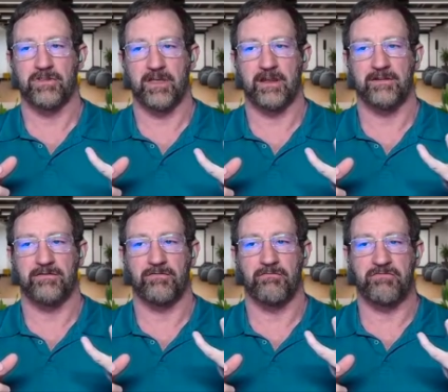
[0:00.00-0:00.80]
like
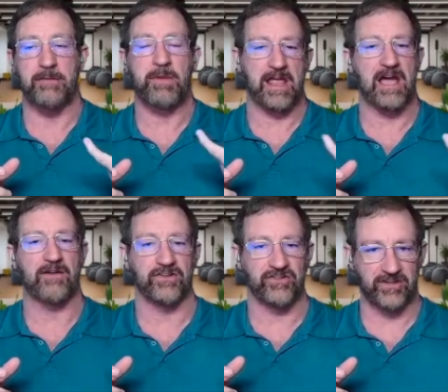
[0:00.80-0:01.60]
they may have
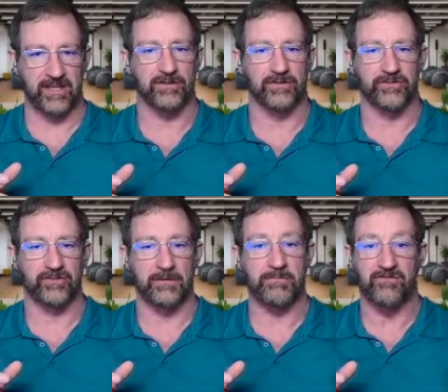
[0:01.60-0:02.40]
the skills
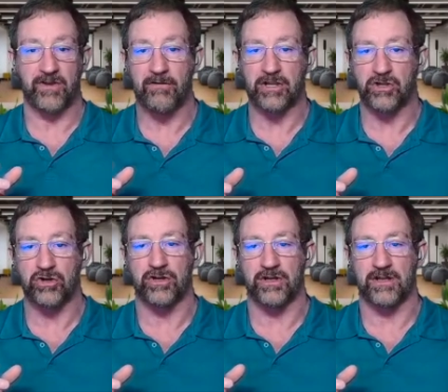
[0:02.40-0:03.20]
and be very
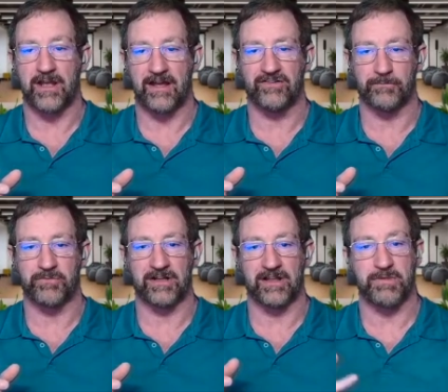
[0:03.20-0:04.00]
good at
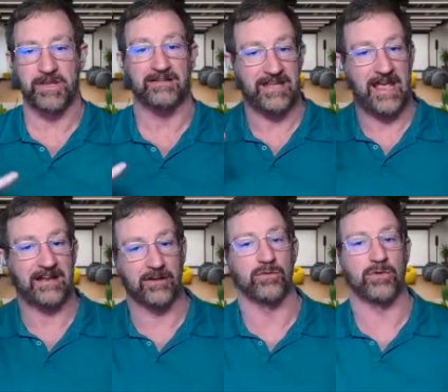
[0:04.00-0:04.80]
something like being a
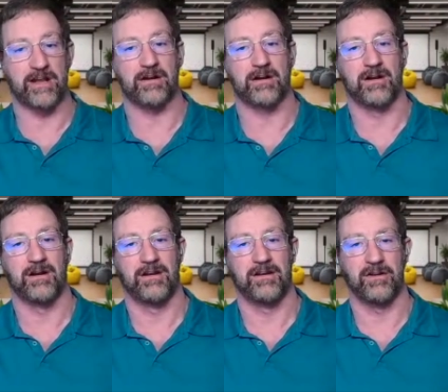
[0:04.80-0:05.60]
technical writer,
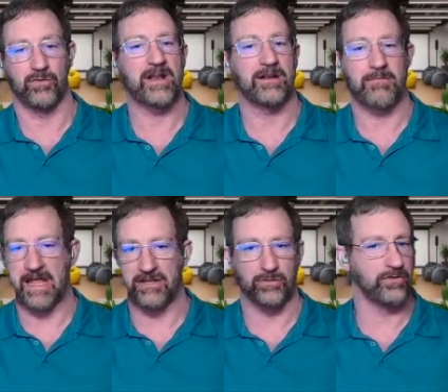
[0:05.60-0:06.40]
writing
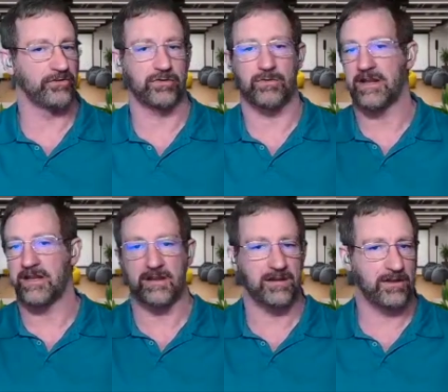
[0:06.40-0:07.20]
manuals or
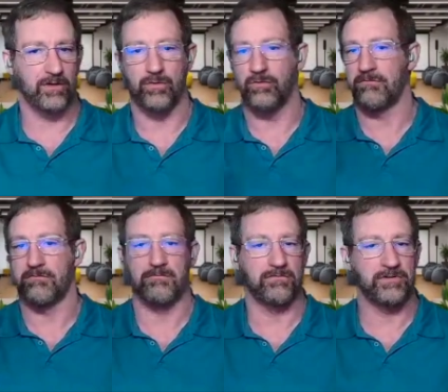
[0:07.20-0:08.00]
writing,
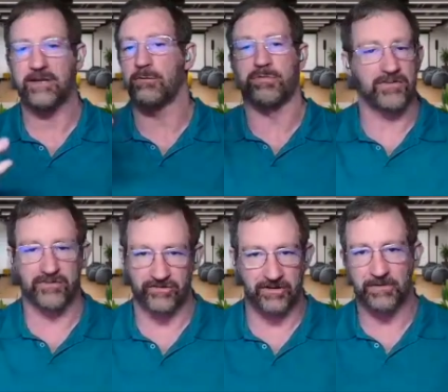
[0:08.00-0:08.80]
legal briefs
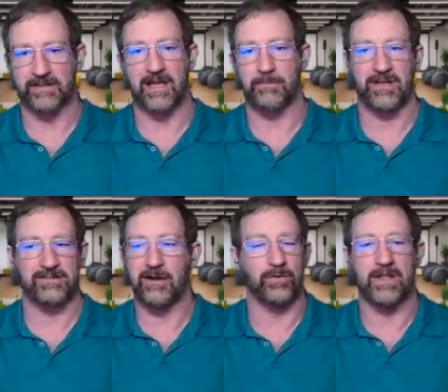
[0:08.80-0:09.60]
or something like that, but
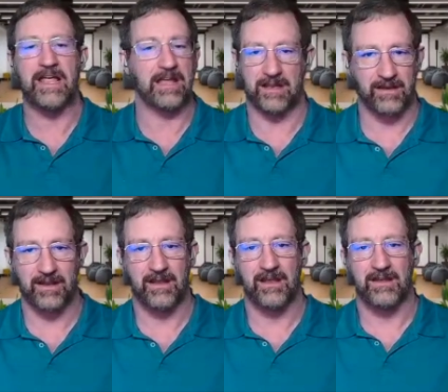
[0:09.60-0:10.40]
they don't like it.
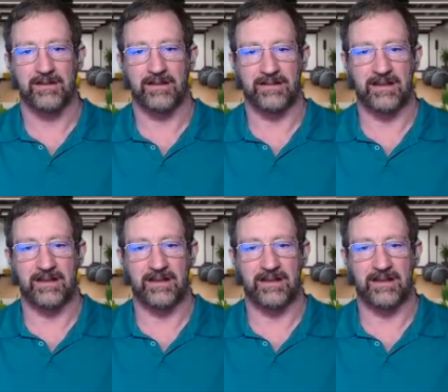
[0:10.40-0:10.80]
And